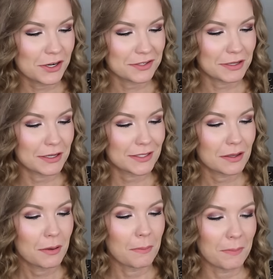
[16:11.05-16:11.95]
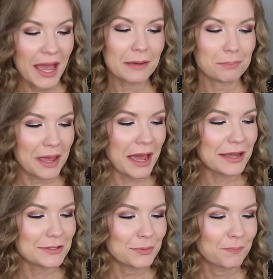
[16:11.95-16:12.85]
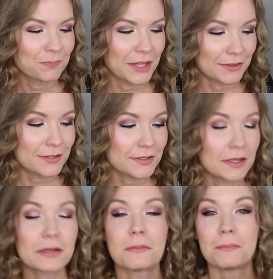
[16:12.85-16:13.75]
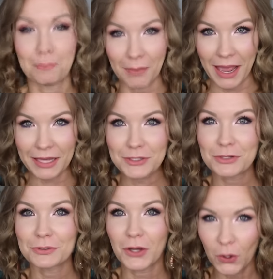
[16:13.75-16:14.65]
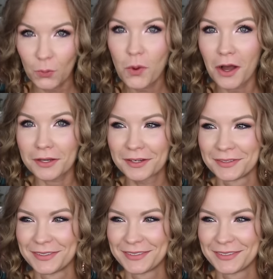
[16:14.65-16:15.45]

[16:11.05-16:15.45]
It says Matte Matte, and this is in Matte 01.